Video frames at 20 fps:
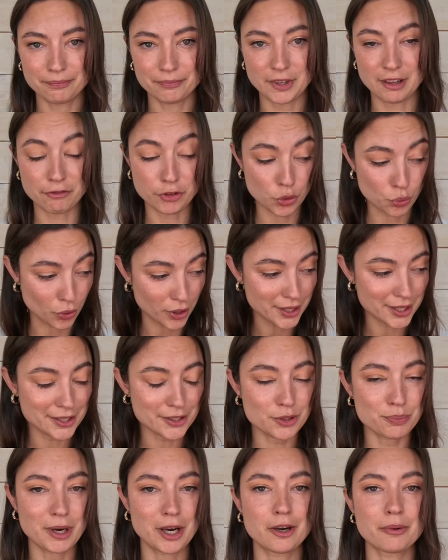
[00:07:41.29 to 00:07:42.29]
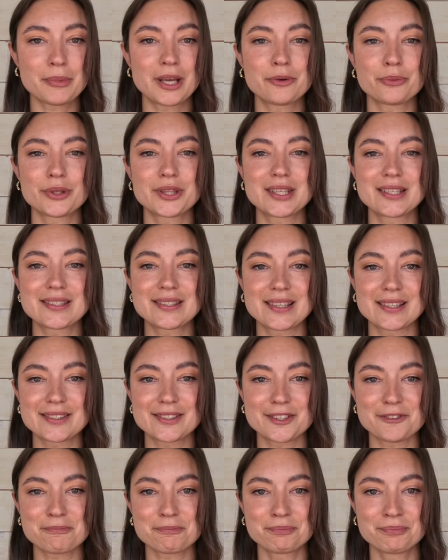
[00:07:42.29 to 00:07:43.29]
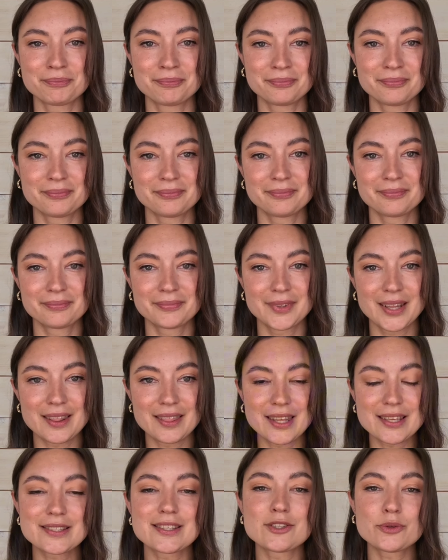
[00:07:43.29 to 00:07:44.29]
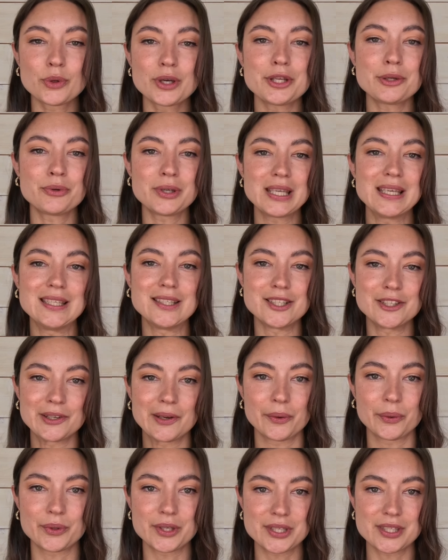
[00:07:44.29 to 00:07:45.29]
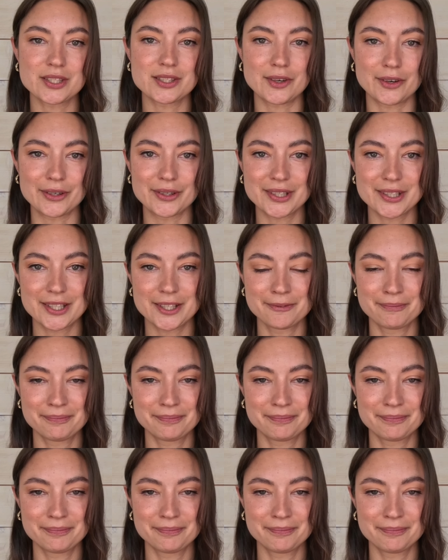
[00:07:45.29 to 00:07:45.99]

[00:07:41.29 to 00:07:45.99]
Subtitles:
If you want to experiment with this system, this is what you need to know to start.